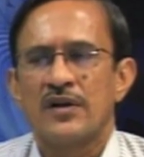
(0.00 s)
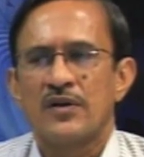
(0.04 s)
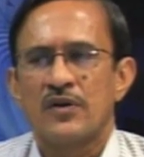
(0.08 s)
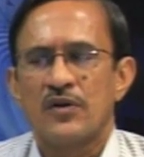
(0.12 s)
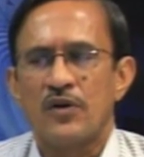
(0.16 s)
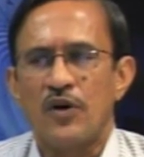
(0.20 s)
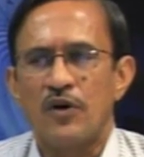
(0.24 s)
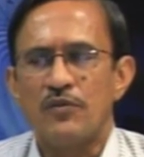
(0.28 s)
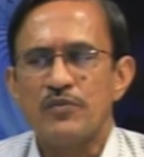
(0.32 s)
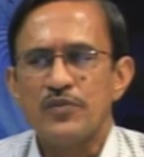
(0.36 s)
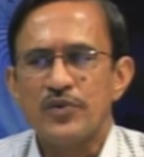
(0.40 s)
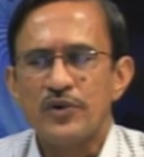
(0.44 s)

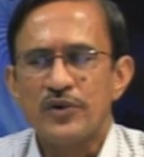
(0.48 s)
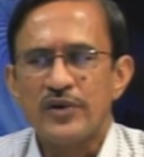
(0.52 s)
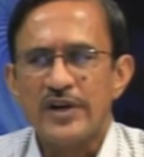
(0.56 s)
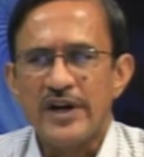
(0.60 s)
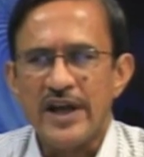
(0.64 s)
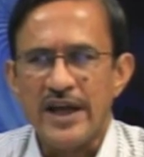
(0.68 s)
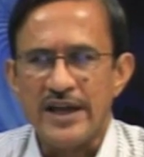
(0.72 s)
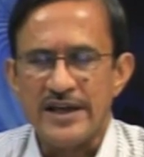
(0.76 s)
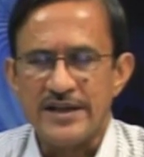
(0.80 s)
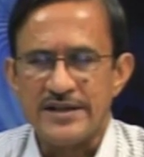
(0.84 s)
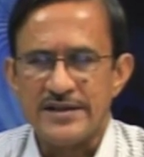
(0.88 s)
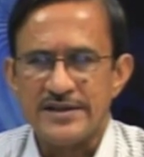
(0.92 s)

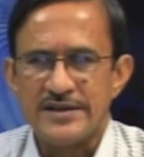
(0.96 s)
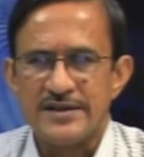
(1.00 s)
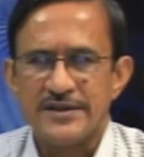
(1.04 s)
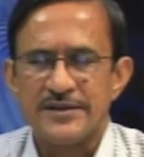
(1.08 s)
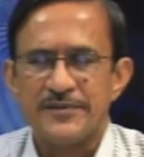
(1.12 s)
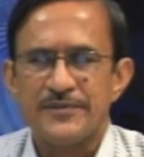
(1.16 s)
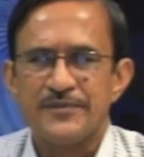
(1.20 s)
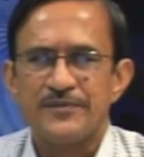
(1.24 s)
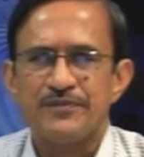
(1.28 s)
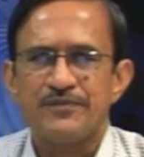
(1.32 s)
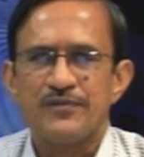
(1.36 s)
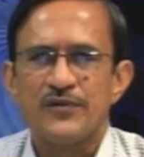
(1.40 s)
computerize
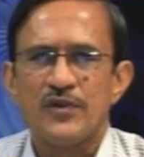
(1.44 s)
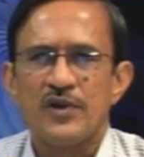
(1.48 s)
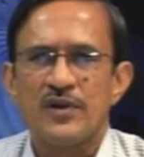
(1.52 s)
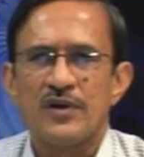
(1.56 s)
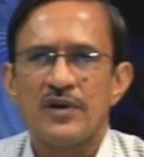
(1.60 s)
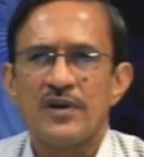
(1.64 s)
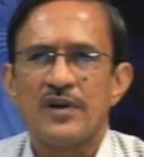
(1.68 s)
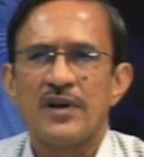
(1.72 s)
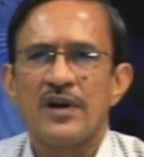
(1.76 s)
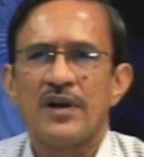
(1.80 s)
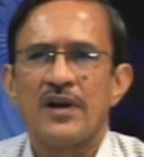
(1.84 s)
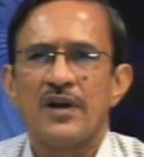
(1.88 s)

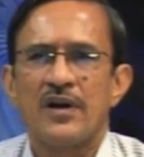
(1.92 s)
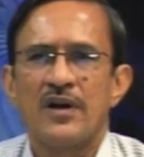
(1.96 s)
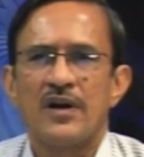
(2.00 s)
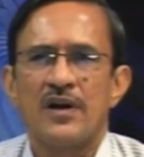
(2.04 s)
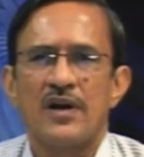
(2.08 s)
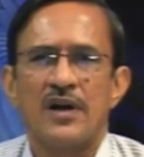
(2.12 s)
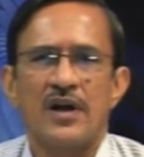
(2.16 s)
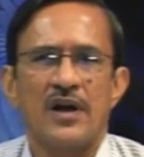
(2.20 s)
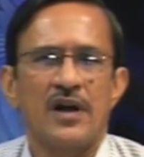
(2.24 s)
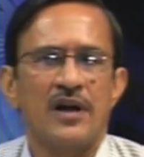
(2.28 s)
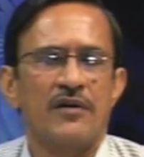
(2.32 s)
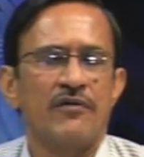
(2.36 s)

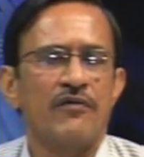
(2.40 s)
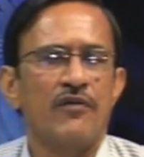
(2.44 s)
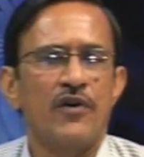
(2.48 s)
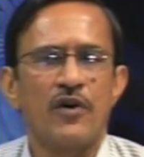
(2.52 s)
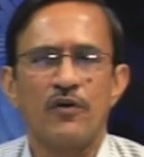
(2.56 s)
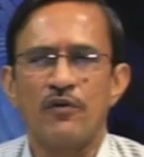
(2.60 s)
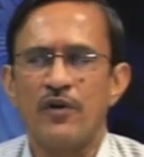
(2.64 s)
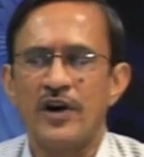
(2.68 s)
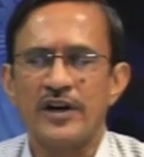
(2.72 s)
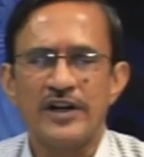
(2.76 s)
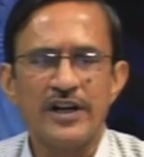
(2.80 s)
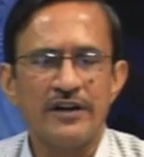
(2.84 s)
for
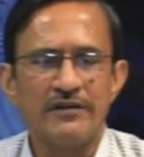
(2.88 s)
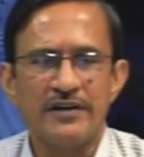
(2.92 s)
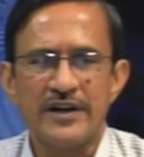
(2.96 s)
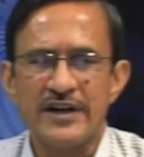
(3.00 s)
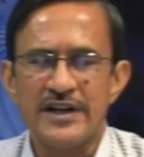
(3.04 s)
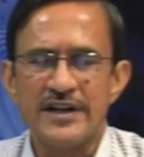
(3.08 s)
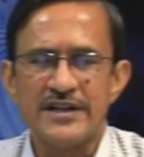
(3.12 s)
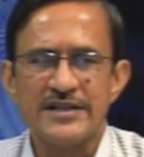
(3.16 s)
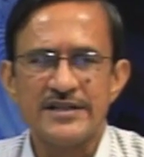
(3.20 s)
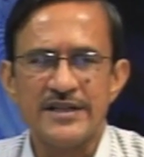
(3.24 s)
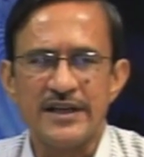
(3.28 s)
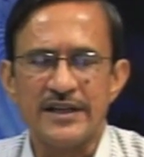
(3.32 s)
whatever
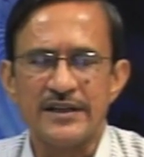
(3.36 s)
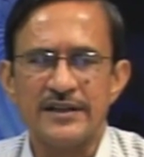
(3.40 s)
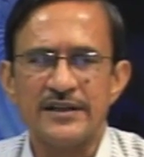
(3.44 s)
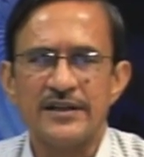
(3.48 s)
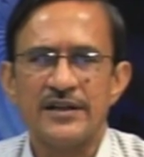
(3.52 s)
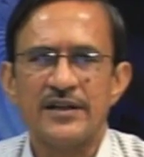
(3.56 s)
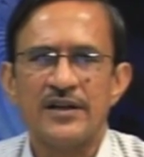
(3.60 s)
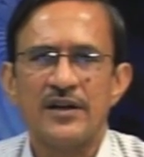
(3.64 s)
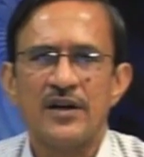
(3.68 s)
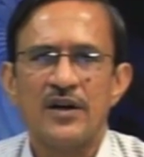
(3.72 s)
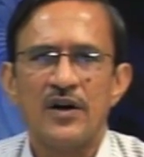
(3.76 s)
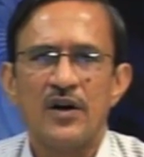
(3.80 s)
reason
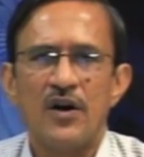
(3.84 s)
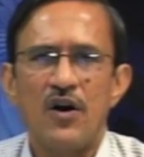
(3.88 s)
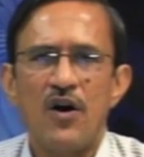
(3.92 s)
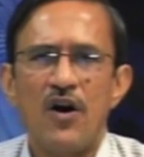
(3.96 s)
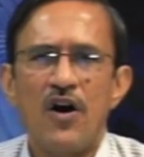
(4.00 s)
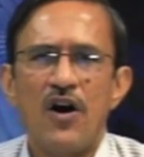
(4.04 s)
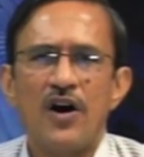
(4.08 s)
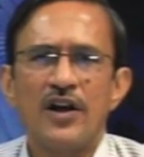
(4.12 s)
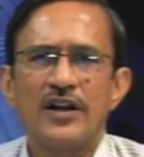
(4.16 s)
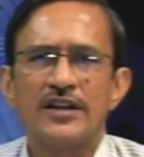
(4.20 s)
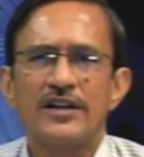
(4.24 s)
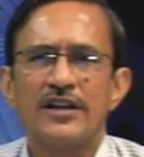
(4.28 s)

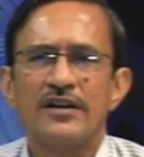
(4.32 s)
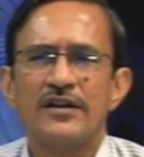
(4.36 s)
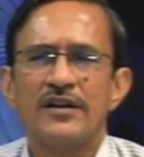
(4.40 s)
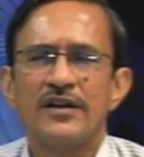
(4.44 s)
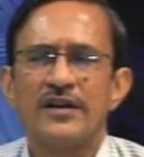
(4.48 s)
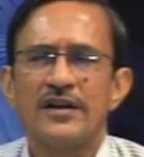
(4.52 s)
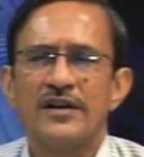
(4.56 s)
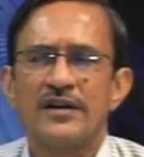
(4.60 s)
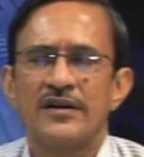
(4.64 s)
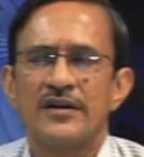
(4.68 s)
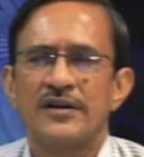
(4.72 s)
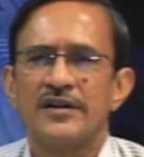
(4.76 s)
all the
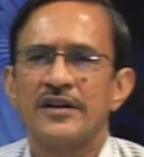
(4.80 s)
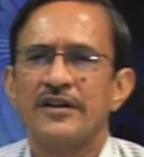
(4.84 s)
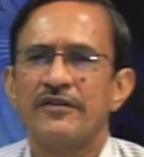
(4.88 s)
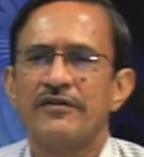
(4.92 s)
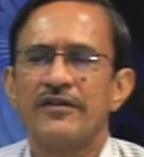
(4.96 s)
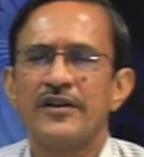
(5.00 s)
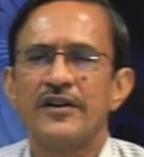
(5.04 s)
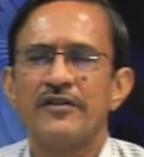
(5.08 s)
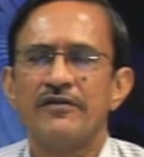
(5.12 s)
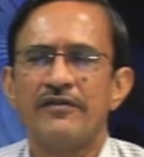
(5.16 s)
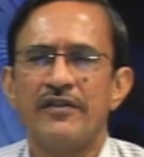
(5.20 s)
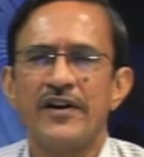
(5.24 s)

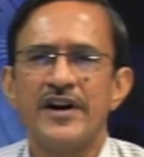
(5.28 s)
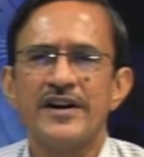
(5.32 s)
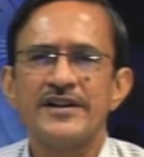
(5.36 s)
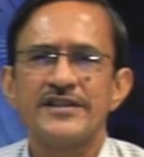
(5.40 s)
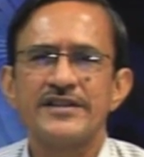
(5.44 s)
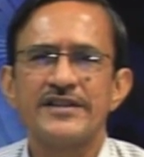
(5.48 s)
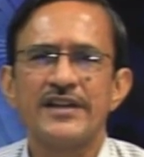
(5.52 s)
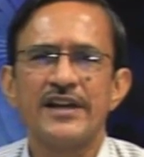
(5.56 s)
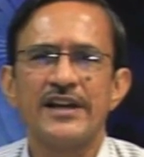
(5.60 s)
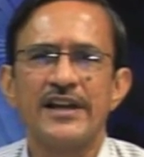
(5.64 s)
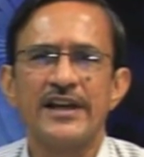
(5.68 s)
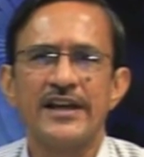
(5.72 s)
different
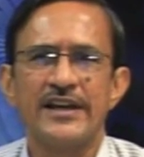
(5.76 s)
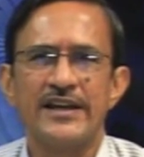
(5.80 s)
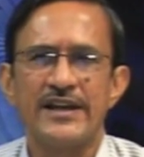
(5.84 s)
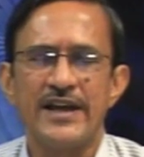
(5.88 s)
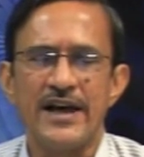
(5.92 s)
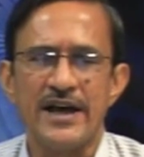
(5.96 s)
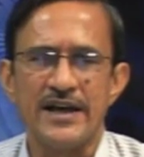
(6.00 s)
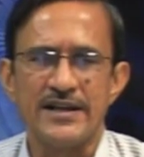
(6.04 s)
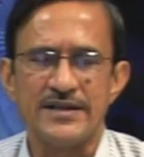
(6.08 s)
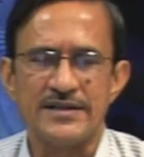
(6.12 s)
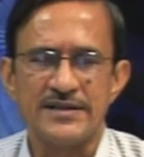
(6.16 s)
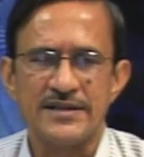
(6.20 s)
functional
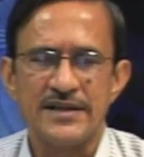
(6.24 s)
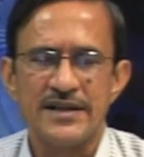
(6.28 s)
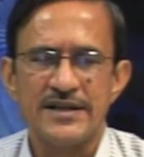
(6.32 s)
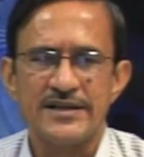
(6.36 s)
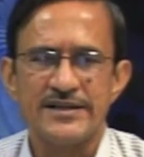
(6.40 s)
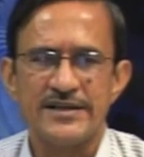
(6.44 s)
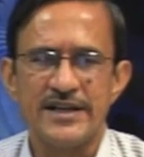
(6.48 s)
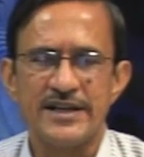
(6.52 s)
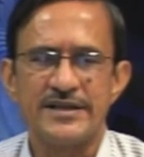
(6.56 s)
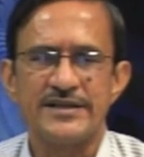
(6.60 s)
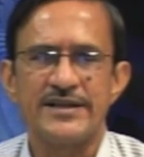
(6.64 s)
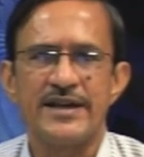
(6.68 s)
areas
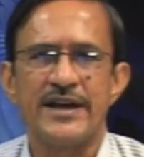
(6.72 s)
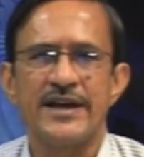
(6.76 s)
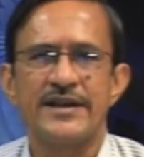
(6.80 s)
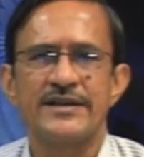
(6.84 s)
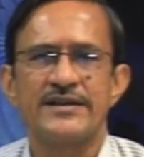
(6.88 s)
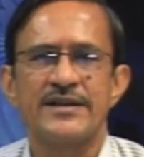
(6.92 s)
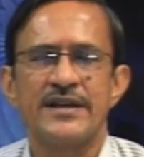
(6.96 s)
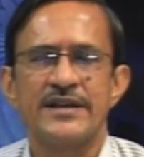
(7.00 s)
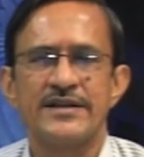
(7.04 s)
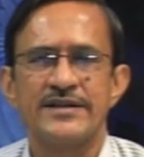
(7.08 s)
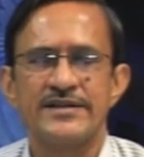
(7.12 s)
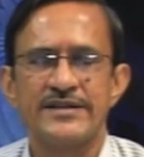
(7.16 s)
such as
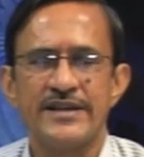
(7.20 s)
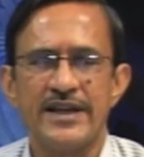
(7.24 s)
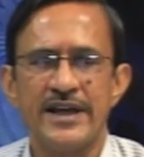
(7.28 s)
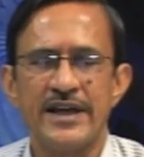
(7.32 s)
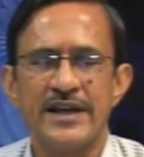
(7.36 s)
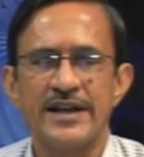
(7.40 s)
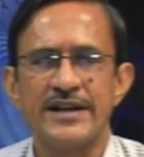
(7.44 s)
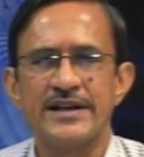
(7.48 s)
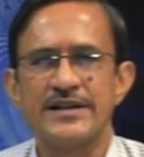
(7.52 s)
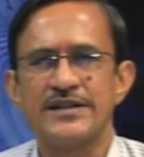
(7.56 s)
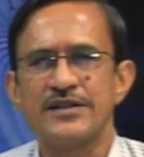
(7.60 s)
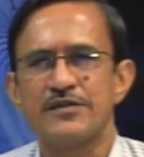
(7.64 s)

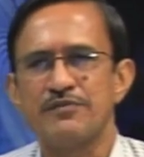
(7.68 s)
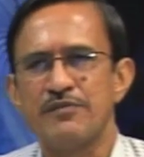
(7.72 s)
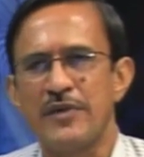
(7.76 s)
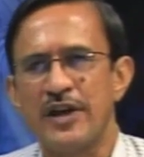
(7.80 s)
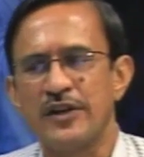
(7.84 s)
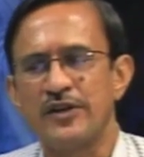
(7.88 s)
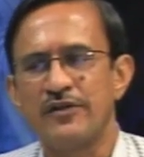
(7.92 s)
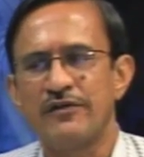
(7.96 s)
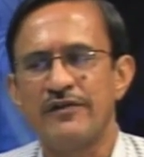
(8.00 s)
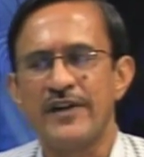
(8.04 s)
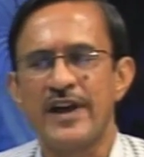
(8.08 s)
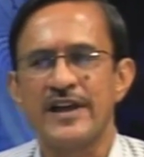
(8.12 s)
sales,
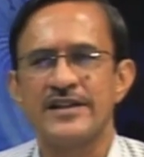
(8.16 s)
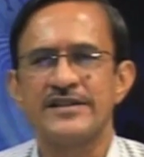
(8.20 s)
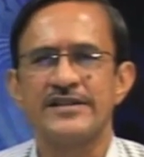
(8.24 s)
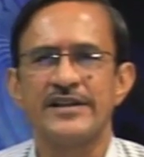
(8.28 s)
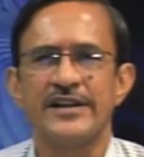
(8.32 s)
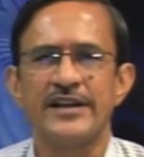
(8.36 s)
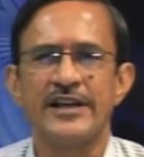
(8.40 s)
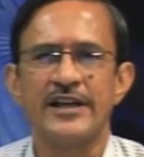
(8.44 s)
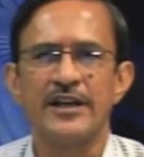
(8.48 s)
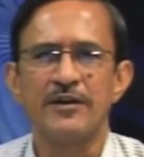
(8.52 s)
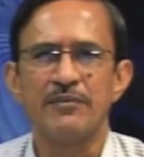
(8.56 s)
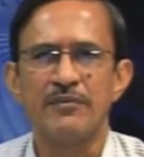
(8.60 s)

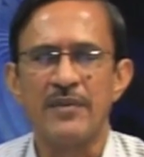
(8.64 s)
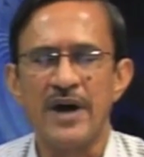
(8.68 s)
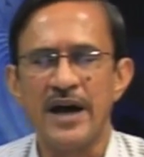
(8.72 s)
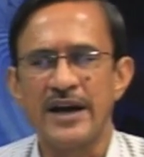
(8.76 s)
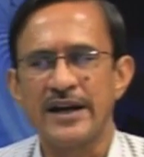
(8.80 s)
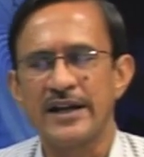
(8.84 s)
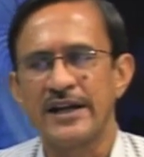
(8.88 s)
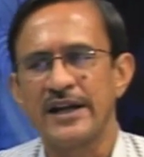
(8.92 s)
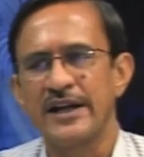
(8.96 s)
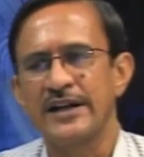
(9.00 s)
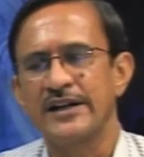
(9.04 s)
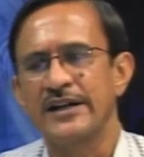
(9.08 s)
manufacturing,
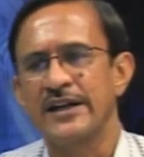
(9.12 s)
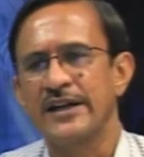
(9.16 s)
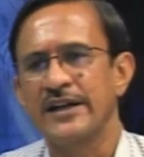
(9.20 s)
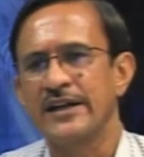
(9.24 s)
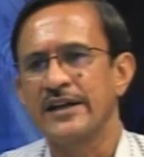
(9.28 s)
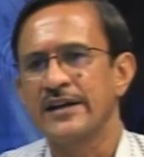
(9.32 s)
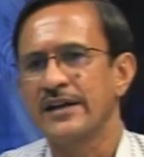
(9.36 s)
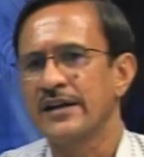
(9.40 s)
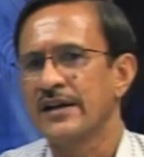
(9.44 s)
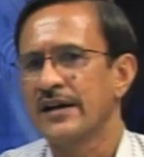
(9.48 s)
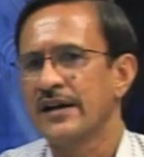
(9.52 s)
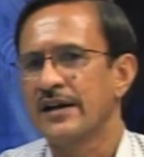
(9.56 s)

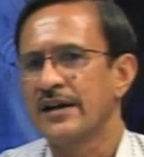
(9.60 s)
marketing,